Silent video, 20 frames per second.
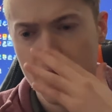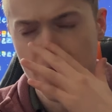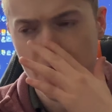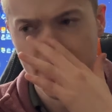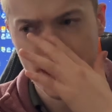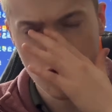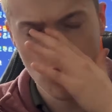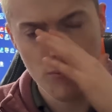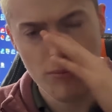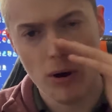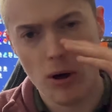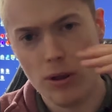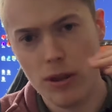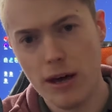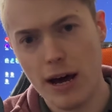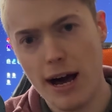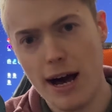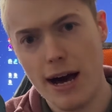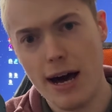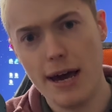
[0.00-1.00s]
a little bit on the
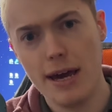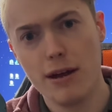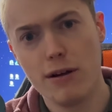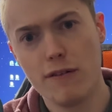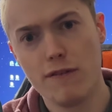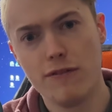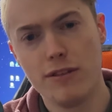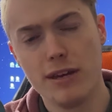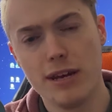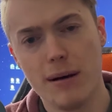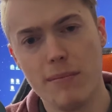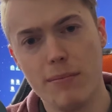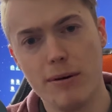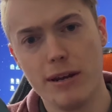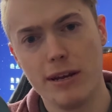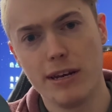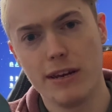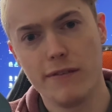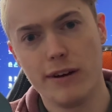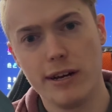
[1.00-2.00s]
higher of the
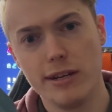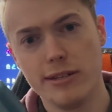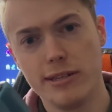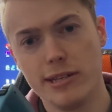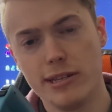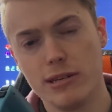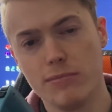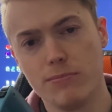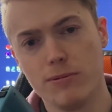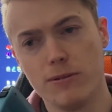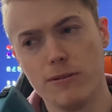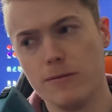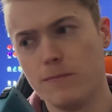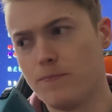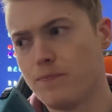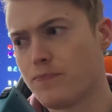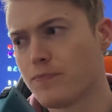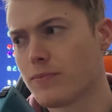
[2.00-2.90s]
Anbernic devices, but